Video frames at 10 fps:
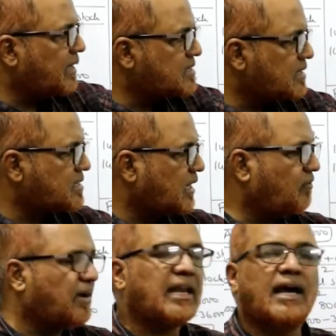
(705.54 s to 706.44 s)
the asset
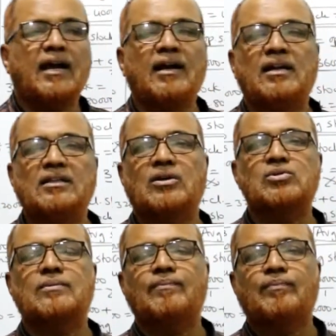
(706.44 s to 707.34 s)
side
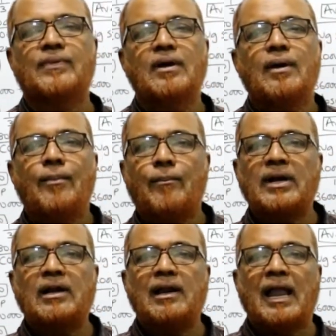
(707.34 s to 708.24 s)
1,80,000.
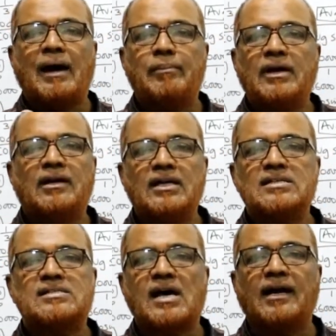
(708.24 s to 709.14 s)
But liability
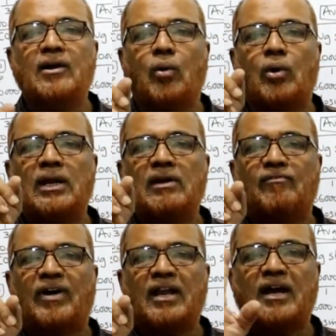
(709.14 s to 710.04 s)
side, only
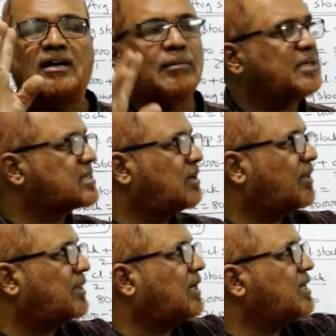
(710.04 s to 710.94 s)
one item is
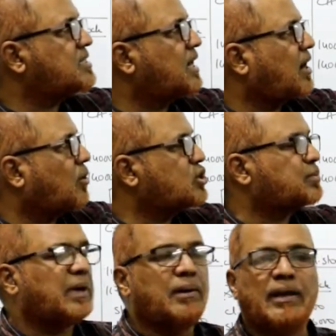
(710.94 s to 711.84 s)
given that is
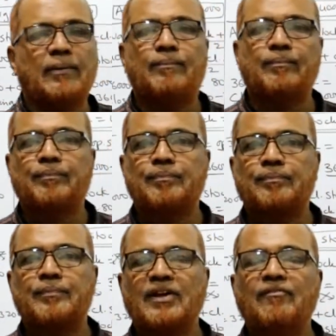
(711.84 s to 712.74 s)
accounts payable.
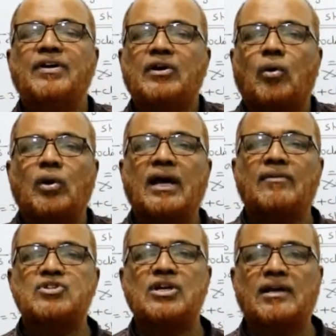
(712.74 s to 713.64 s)
We don't
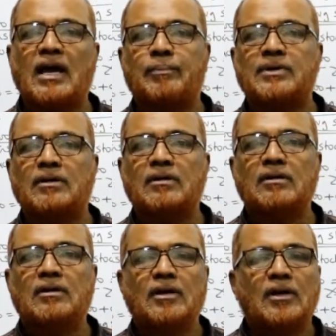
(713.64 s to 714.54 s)
have share capital.
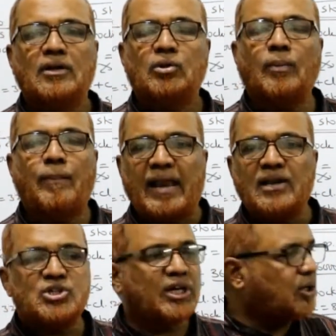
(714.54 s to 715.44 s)
The
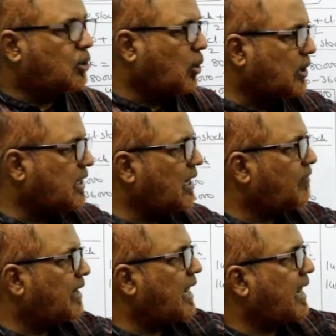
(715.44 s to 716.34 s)
balance sheet total
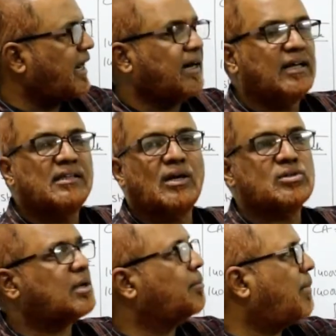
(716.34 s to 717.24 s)
one lakh eighty
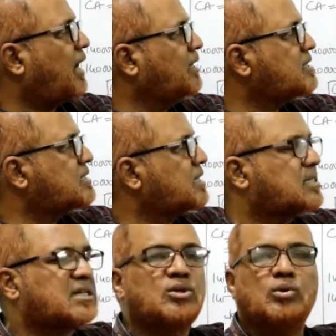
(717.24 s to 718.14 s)
thousand minus
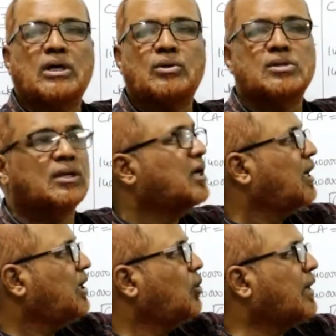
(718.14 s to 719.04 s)
62,000.
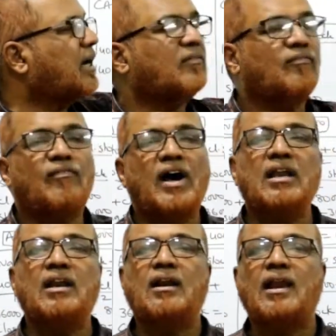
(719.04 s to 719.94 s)
You will get
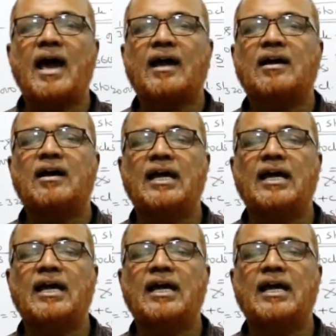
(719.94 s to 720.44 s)
one lakh